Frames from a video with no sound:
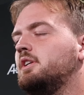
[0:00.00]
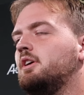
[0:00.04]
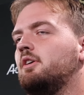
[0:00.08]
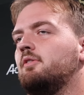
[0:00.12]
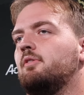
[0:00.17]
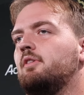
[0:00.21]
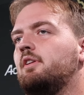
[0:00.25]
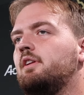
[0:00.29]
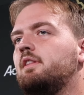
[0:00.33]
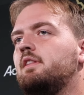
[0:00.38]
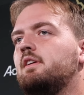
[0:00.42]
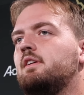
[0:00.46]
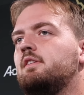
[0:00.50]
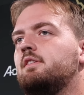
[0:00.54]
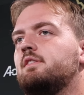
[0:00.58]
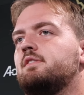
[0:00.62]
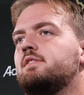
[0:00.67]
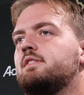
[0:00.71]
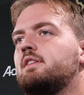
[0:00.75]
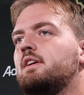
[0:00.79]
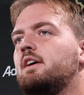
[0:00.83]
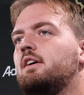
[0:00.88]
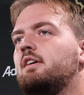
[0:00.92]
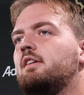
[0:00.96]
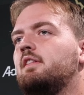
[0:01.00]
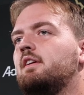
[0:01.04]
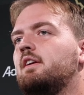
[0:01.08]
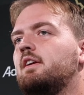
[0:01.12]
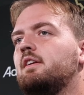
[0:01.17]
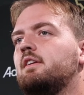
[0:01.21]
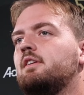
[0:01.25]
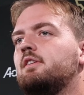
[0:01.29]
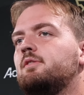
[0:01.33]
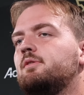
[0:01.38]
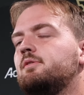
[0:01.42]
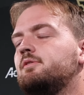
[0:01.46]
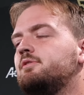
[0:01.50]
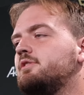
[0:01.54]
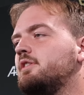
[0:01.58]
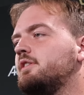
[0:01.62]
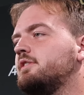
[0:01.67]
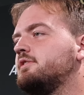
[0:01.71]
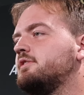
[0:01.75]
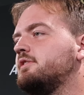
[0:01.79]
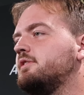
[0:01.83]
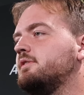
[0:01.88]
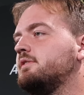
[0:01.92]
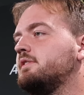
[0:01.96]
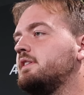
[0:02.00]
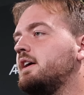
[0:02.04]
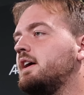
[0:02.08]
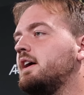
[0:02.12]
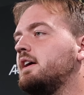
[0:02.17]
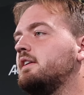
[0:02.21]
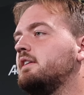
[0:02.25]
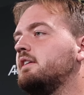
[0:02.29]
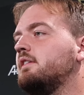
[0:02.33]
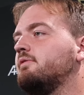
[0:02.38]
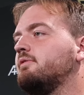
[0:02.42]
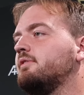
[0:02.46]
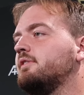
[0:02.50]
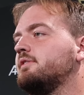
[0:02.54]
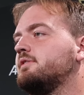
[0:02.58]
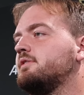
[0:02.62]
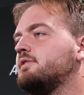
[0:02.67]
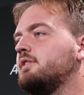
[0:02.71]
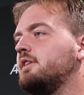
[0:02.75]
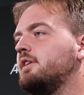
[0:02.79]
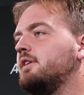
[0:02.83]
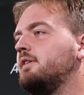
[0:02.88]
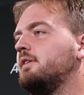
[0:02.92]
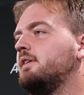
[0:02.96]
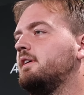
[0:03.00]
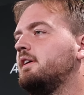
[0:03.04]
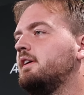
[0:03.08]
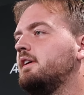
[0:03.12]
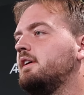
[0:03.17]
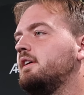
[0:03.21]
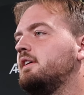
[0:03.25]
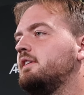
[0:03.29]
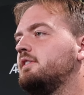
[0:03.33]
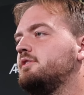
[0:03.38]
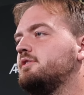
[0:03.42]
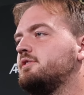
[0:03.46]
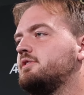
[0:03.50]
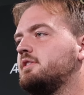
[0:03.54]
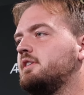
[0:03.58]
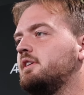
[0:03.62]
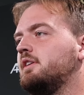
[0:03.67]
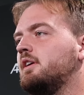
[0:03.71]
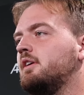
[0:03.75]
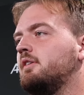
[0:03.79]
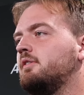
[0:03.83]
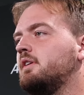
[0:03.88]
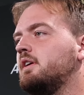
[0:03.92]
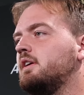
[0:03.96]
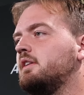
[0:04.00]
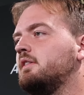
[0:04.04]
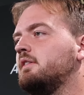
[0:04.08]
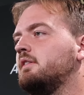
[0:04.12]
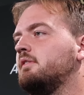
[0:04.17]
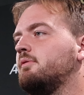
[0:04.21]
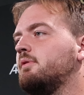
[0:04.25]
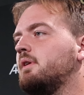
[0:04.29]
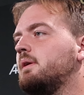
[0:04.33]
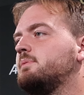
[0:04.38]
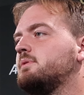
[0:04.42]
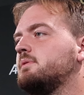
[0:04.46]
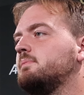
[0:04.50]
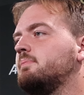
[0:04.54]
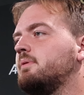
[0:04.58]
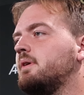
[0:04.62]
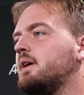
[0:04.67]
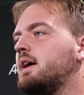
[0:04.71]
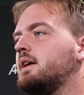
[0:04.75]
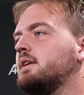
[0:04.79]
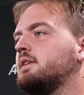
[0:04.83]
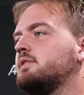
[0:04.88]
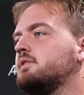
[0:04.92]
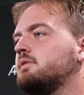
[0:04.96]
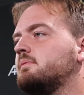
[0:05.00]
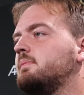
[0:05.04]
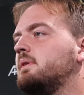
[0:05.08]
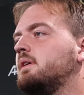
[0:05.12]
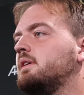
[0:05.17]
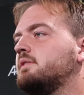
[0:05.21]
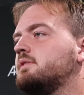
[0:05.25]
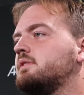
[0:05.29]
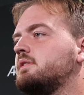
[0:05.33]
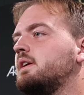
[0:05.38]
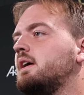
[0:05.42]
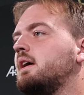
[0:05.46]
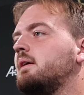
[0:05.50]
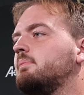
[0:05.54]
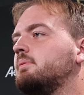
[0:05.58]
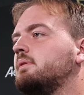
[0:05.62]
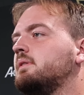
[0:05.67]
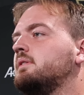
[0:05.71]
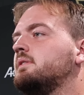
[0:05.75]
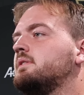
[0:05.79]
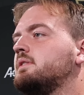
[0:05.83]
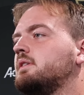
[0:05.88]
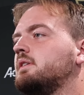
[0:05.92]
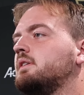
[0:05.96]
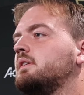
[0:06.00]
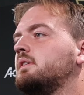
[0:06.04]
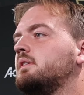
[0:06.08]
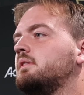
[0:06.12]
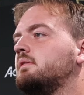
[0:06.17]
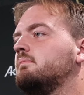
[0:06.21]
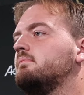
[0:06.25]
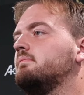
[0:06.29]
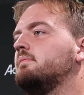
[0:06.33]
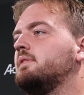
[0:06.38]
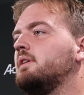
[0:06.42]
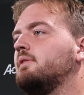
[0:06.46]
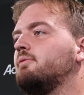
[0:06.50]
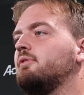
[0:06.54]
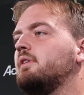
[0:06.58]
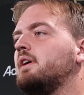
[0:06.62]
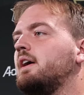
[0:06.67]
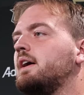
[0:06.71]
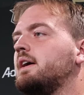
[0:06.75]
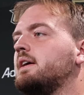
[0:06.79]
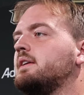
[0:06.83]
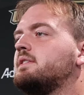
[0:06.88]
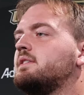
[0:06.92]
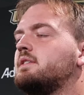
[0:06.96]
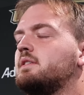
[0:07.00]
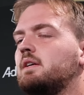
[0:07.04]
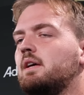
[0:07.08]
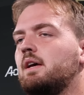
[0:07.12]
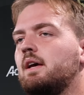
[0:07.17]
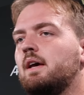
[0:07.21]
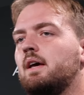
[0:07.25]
You know, really the only style that I need to adjust to is the height difference. So just, you know, getting the reps in practice about snapping to different heights.